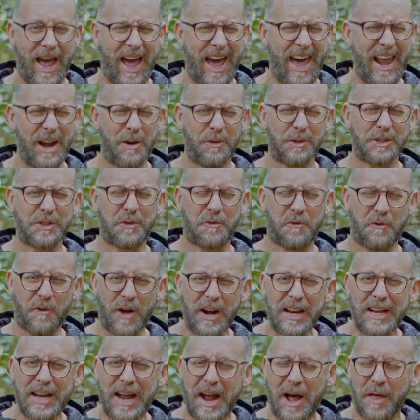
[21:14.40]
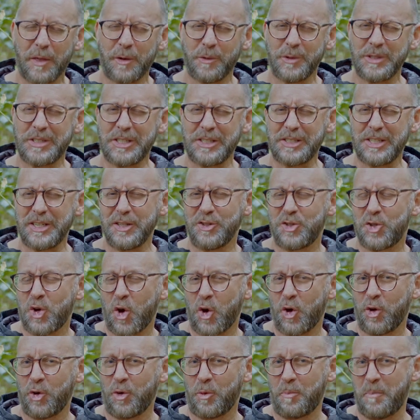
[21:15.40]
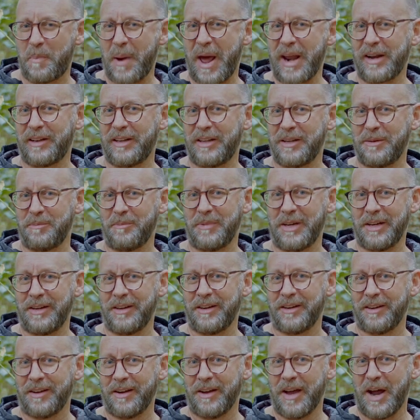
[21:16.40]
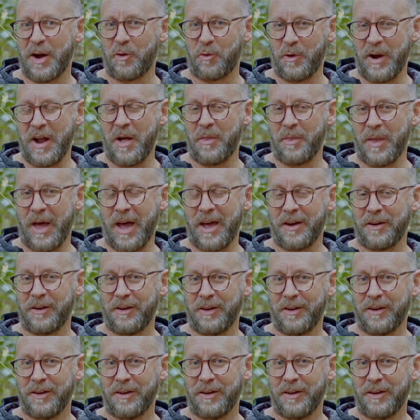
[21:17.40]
And it was funny how there was this internal battle in me around that.